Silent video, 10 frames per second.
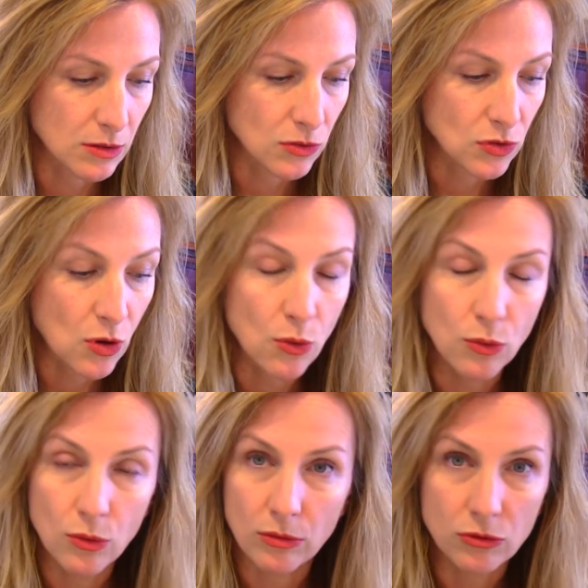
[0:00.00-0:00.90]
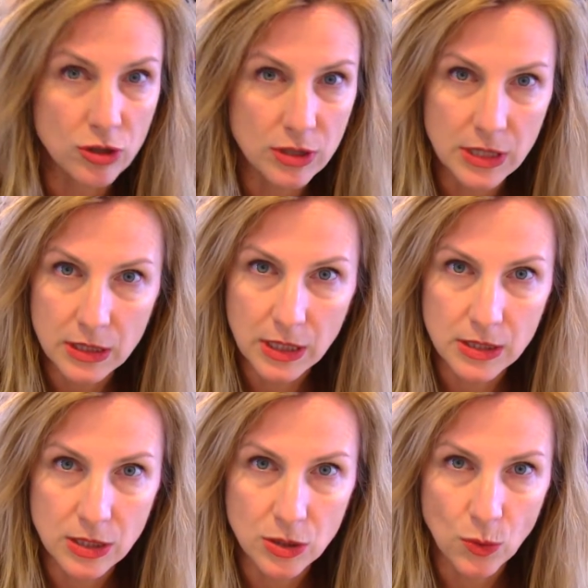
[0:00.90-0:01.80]
so just need to
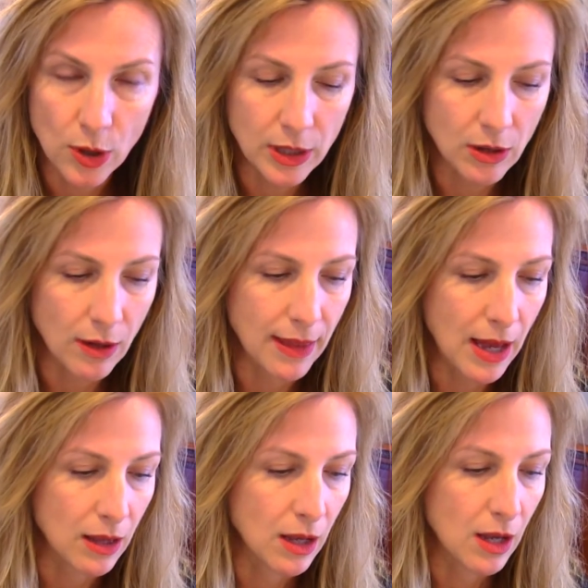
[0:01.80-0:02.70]
continue working on that.